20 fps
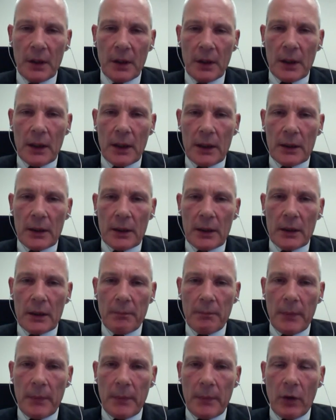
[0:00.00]

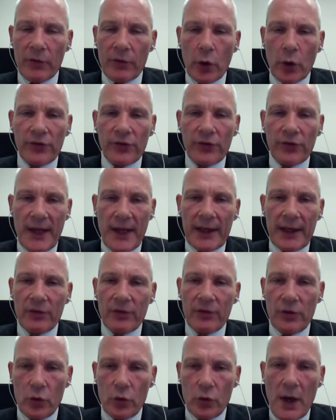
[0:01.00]
Of course, states
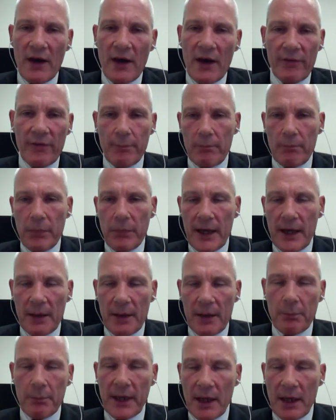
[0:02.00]
do have
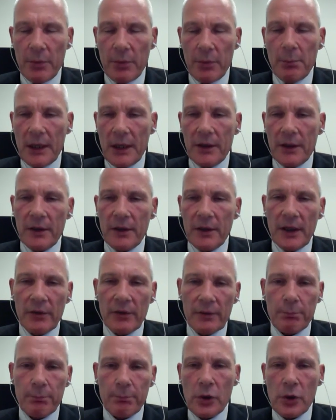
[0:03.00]
capabilities
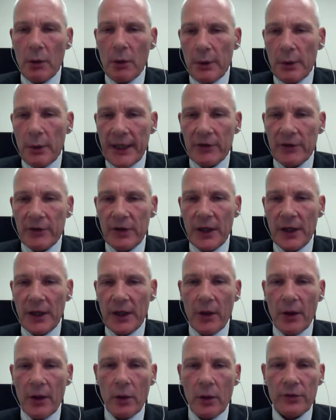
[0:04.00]
probably exceeding
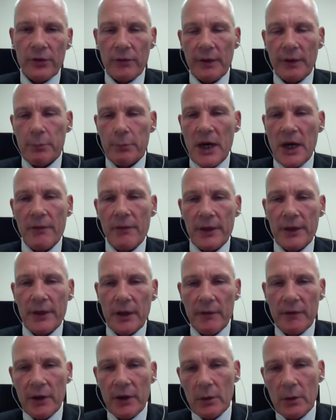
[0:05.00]
those of private
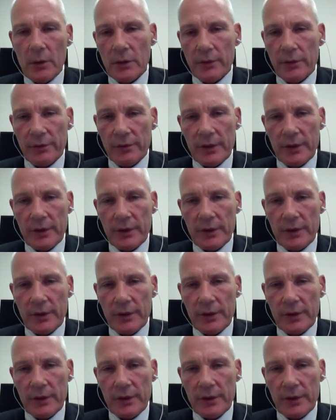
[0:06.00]
individuals.